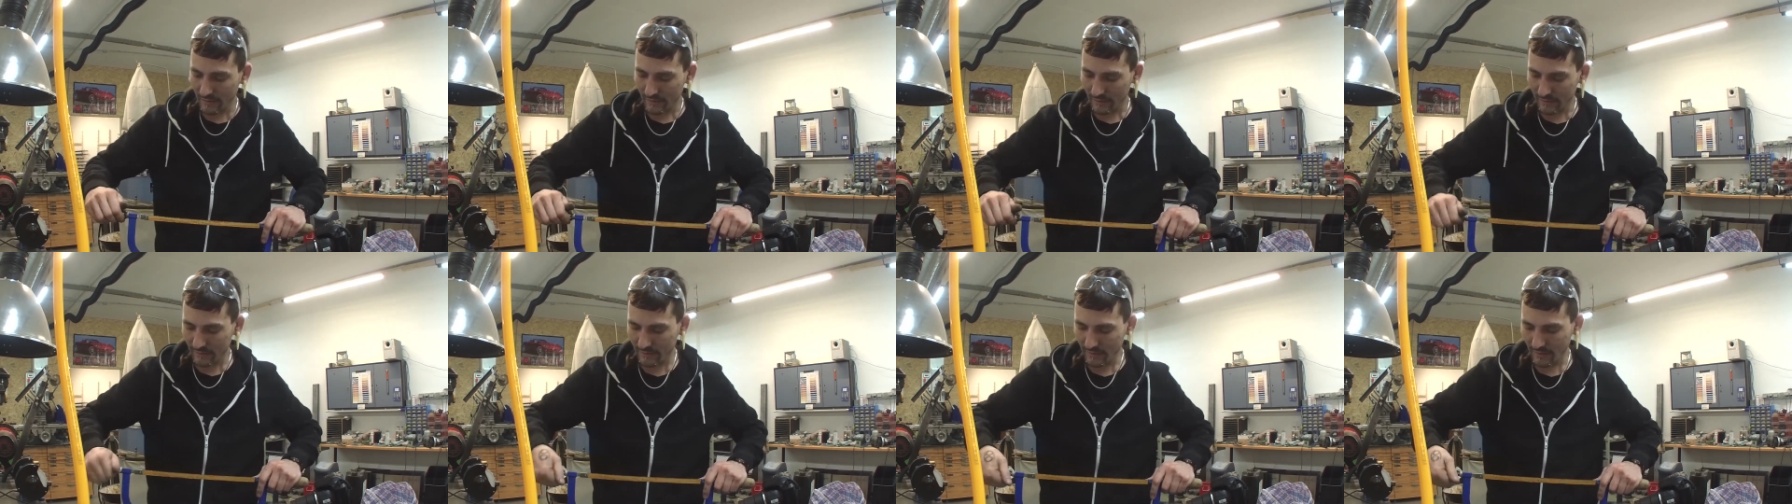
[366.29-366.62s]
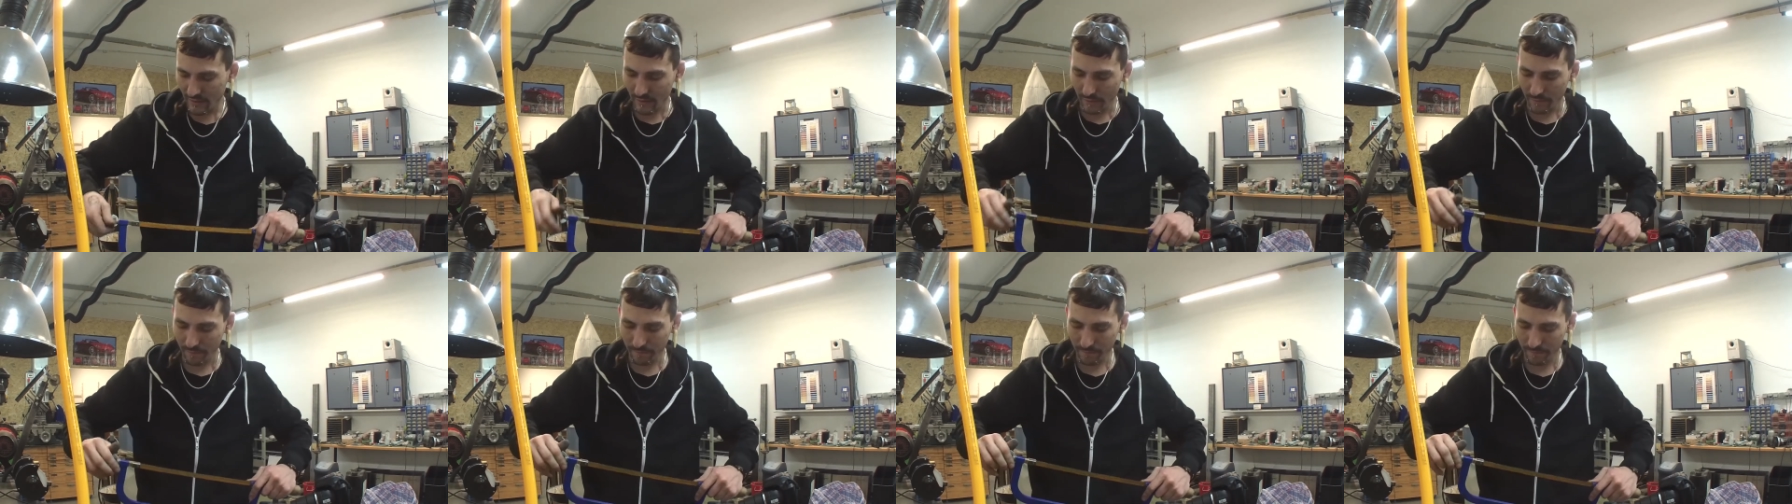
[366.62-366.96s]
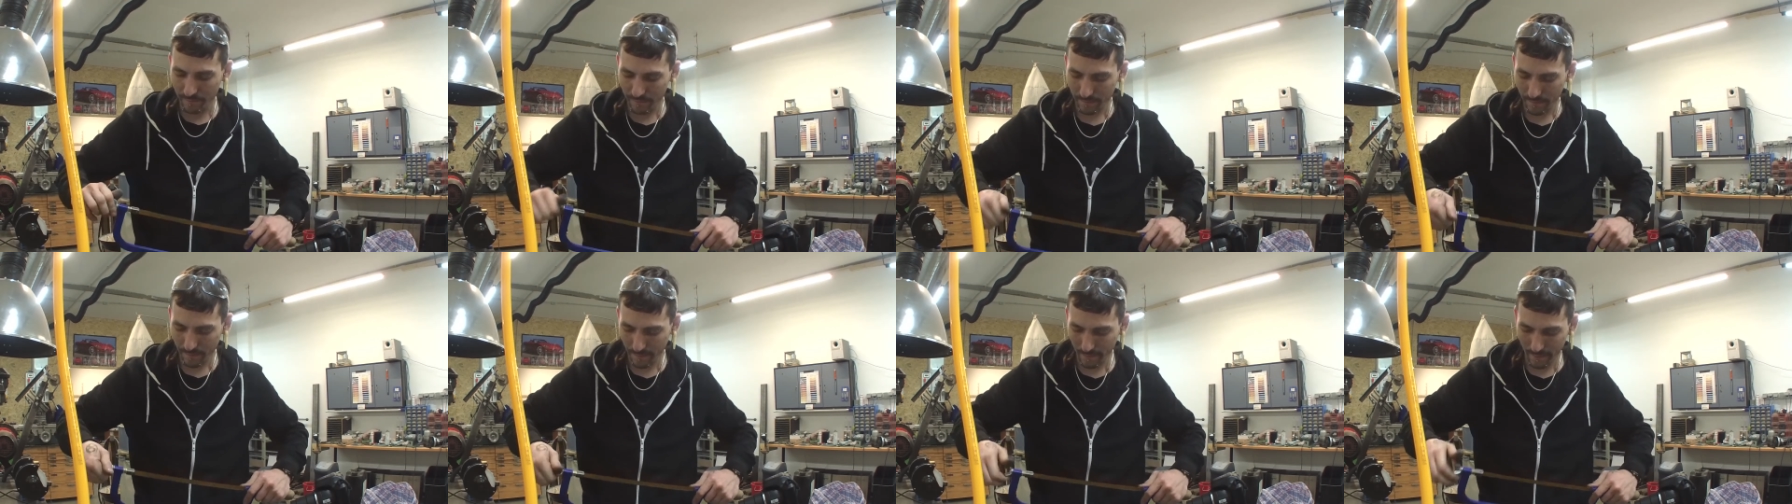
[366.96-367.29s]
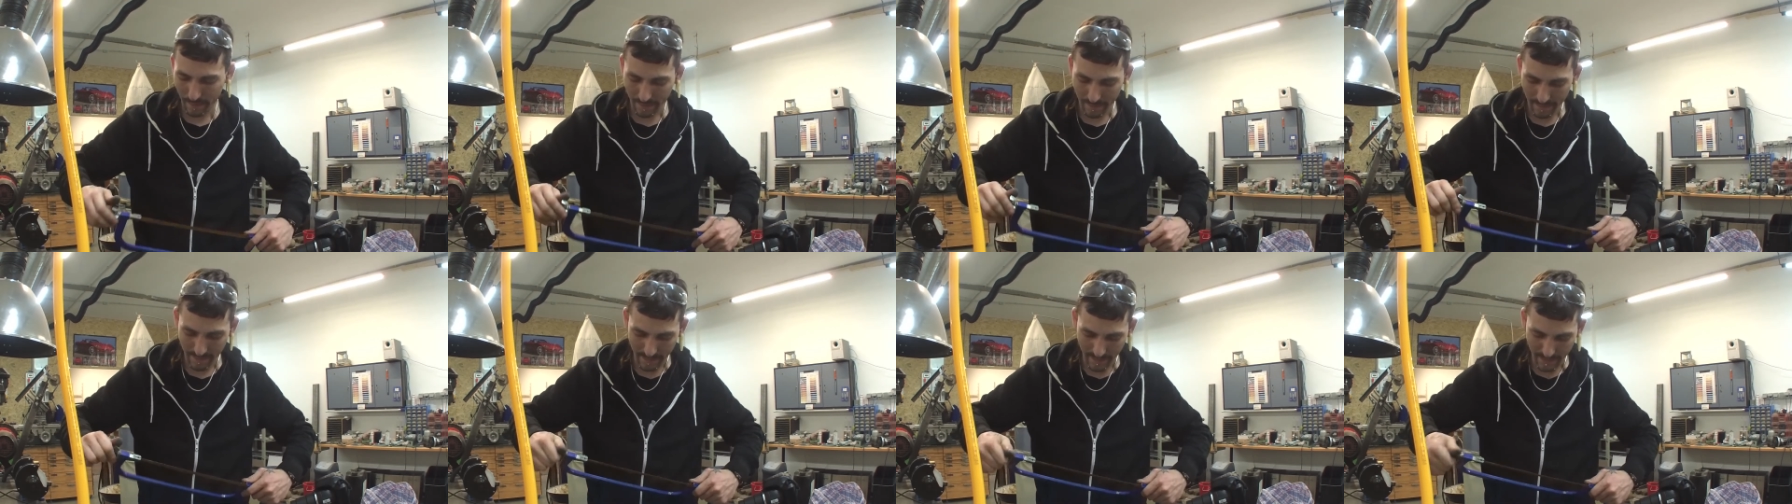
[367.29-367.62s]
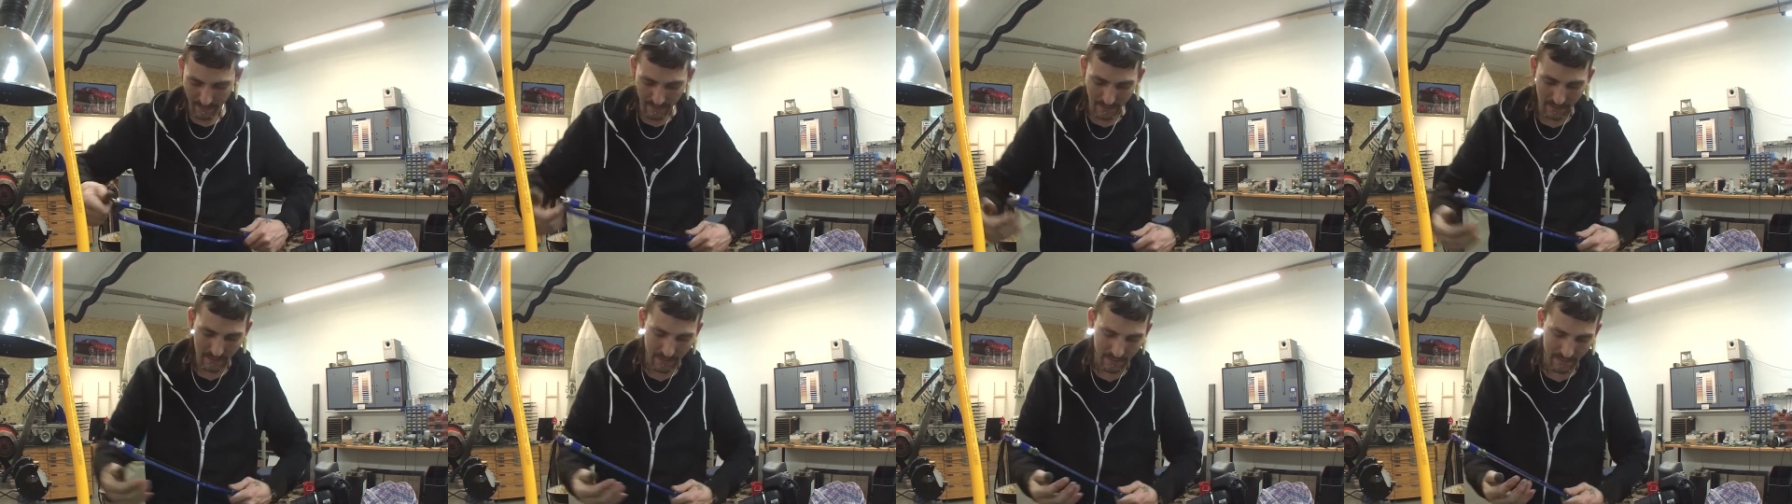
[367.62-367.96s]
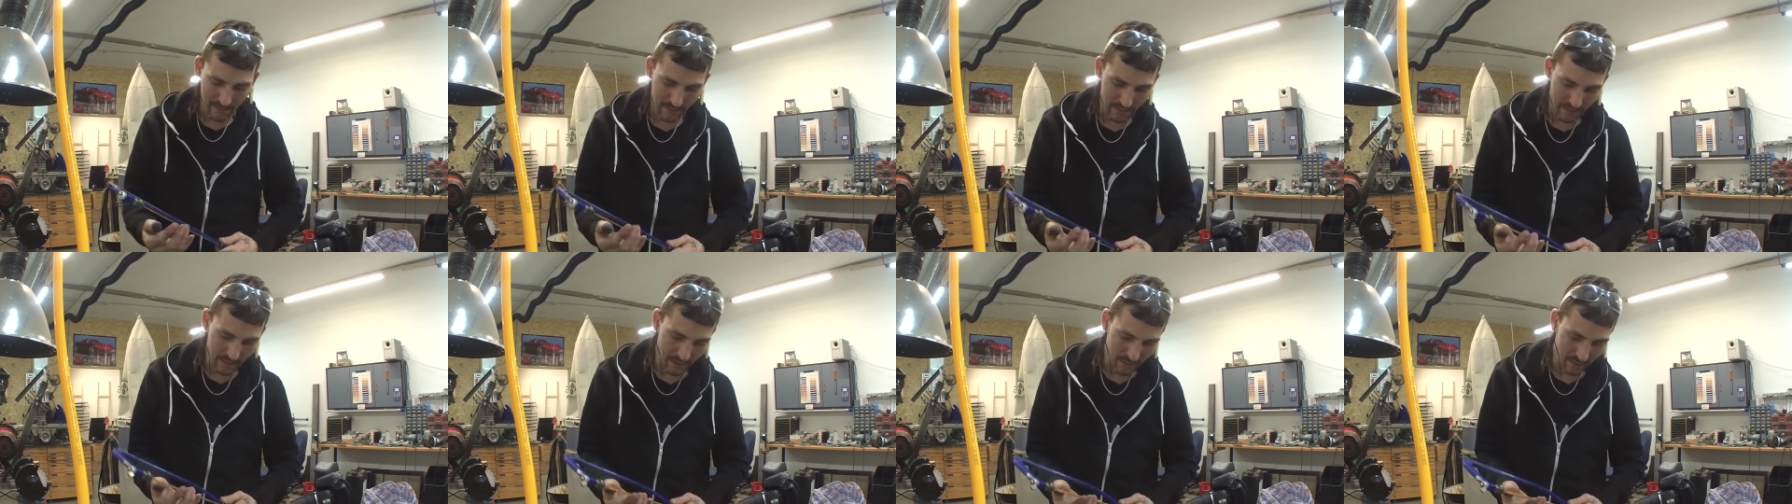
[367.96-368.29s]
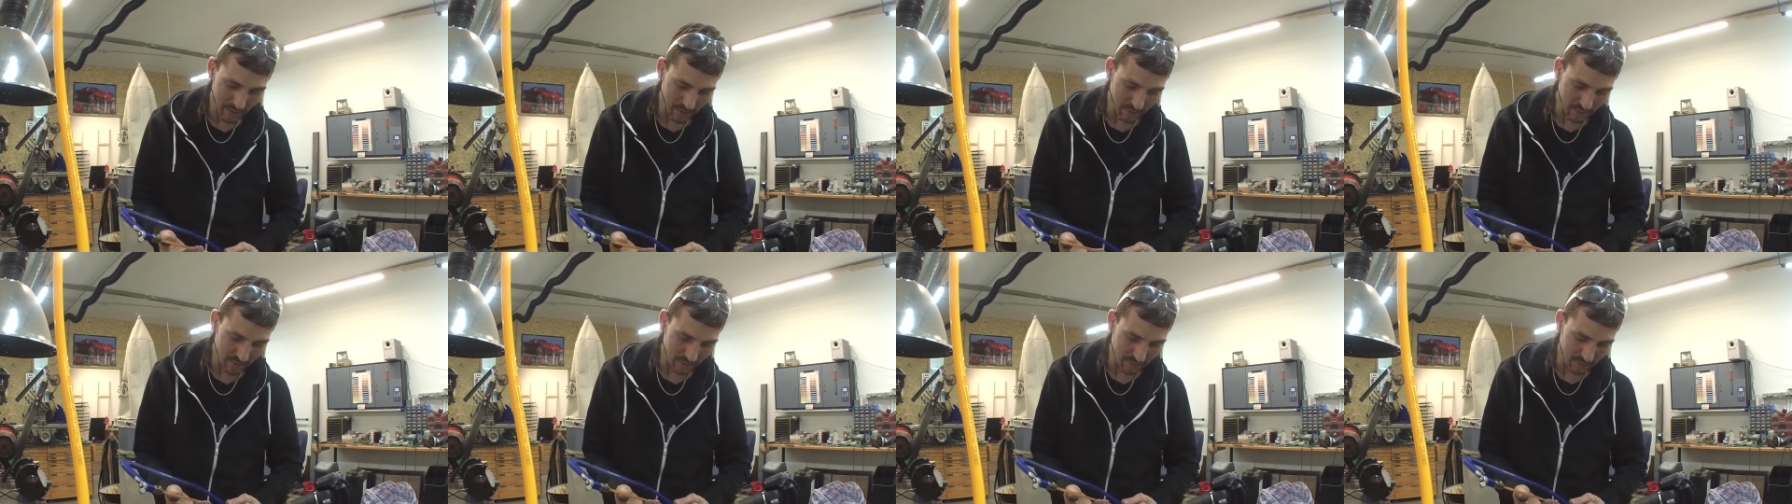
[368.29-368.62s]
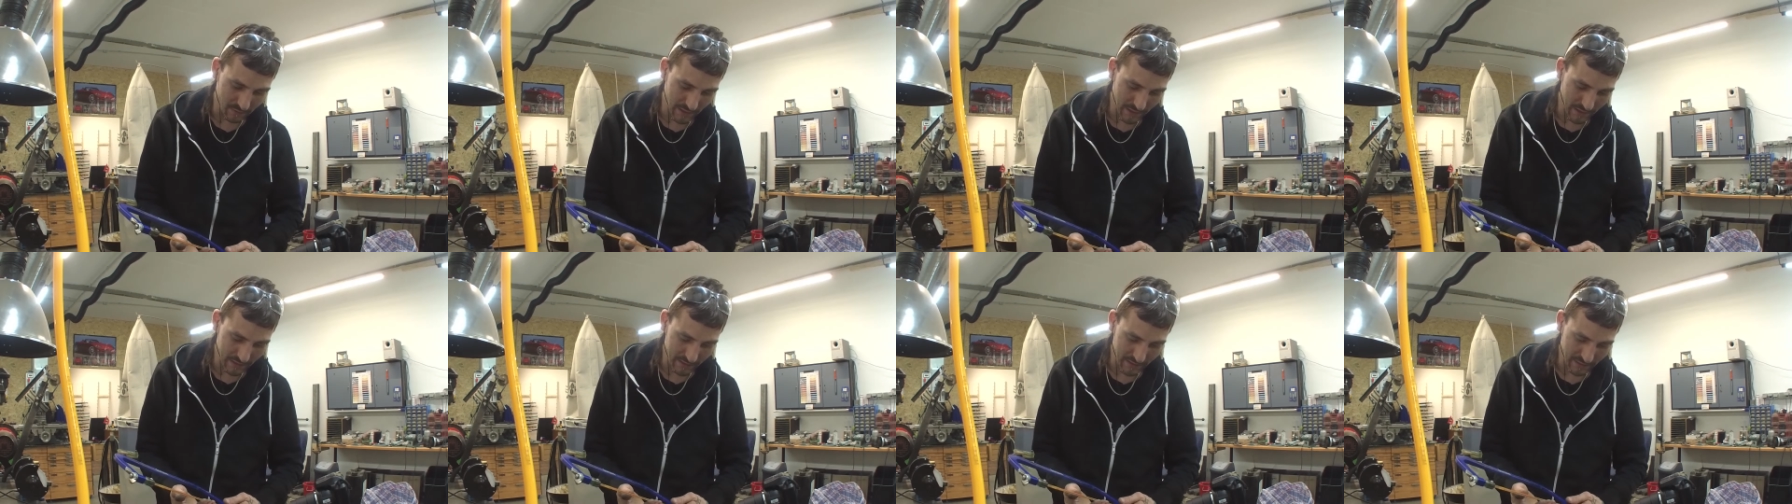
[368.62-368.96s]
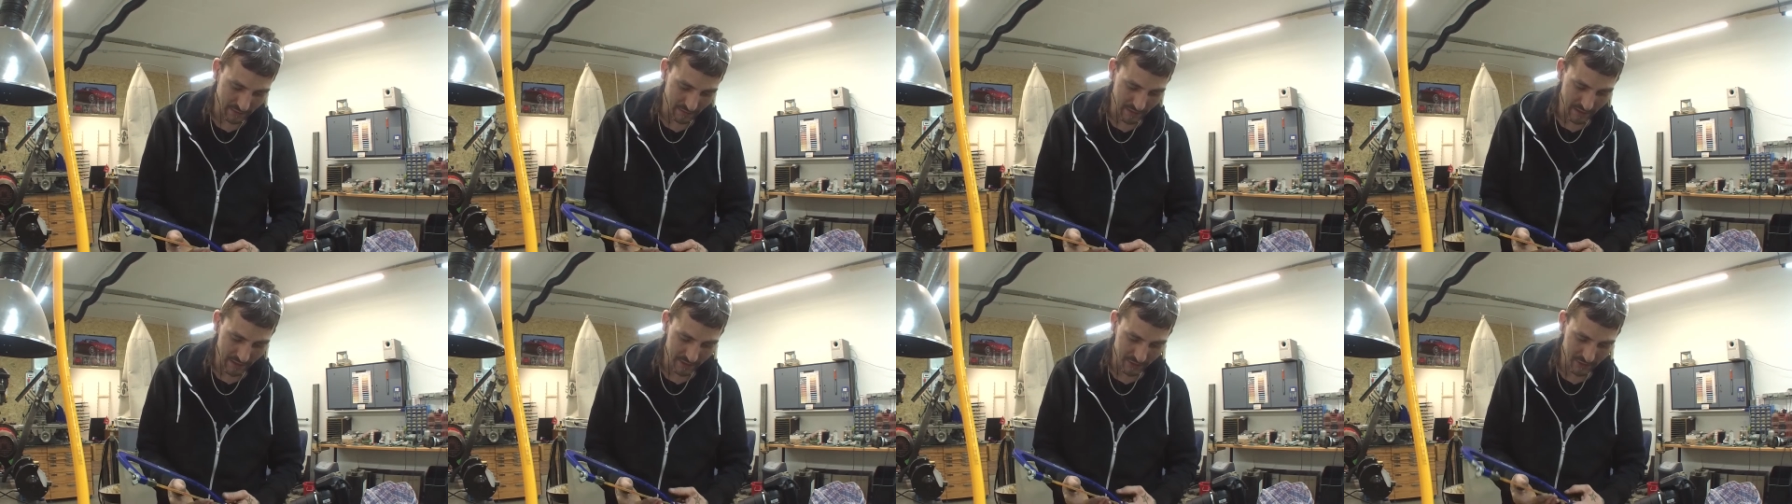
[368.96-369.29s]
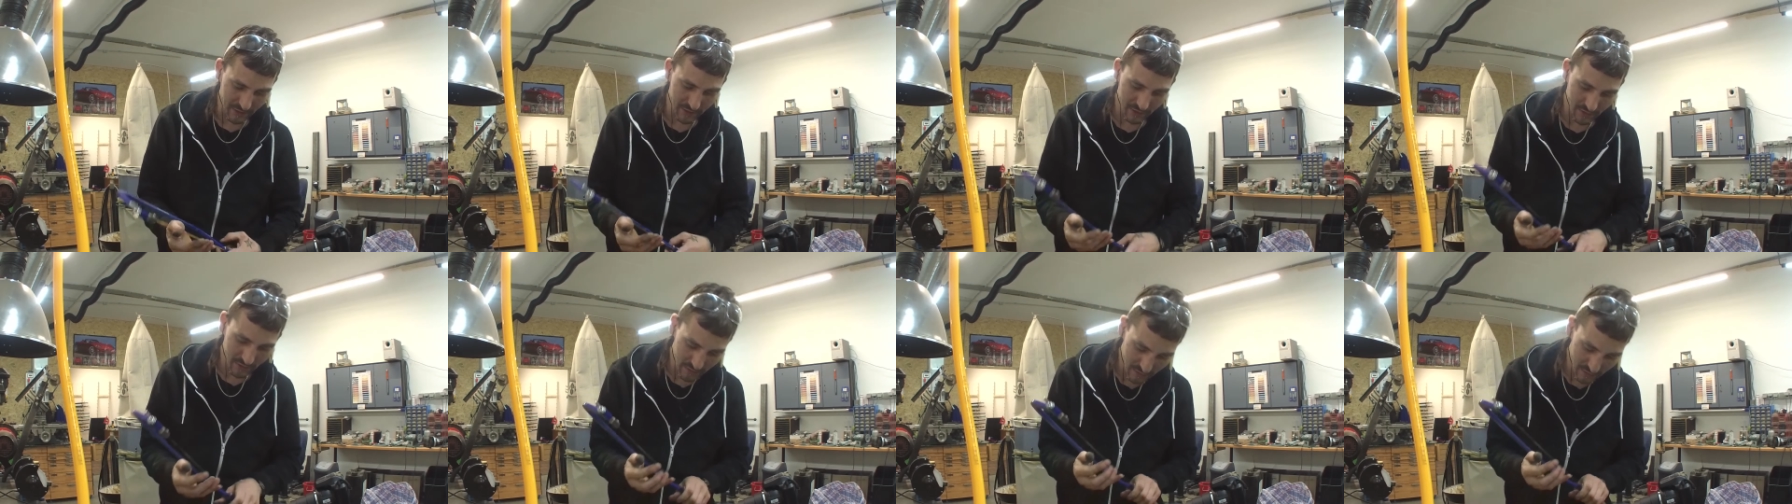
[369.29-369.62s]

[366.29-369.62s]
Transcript: So, now the right direction,